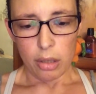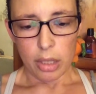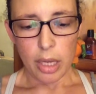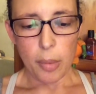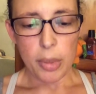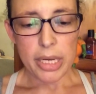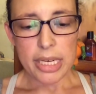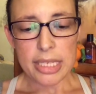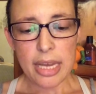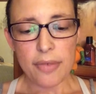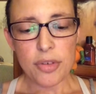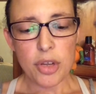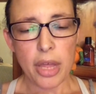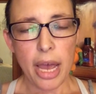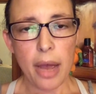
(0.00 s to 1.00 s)
couple days
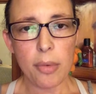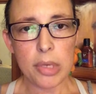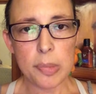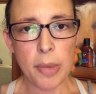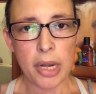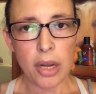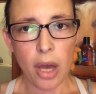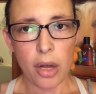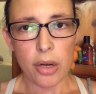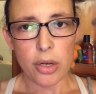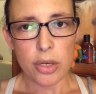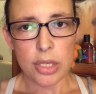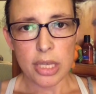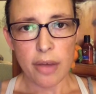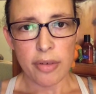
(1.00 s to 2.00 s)
after that was my
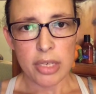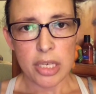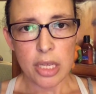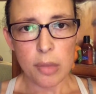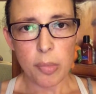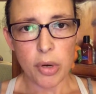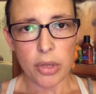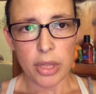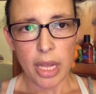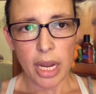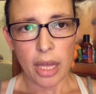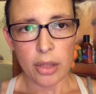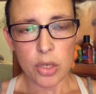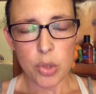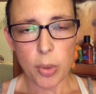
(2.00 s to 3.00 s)
daughter's 17th birthday
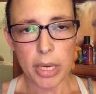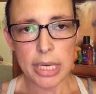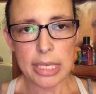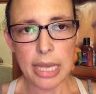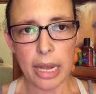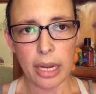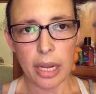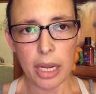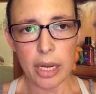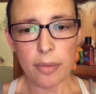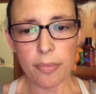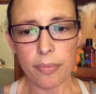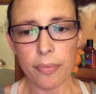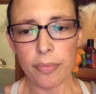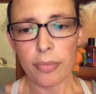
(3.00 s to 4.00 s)
on the 22nd.
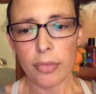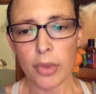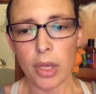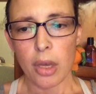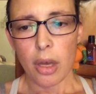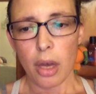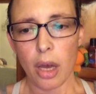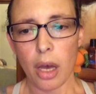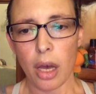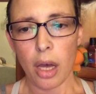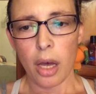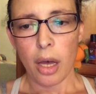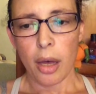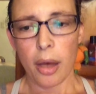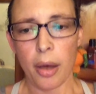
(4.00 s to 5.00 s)

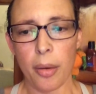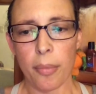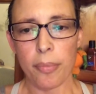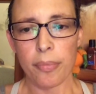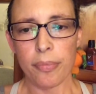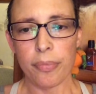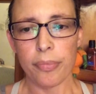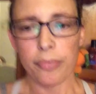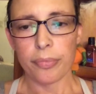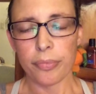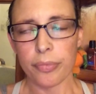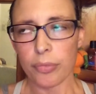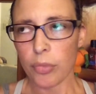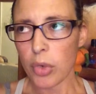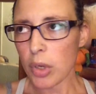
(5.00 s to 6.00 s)

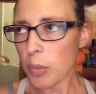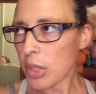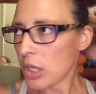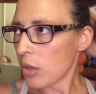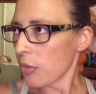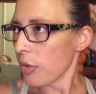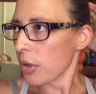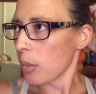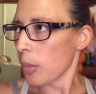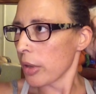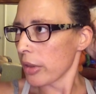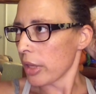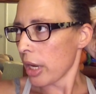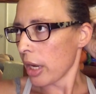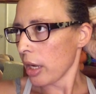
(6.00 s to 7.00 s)
What did we do for your
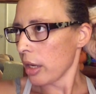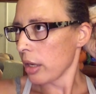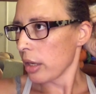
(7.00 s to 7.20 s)
birthday?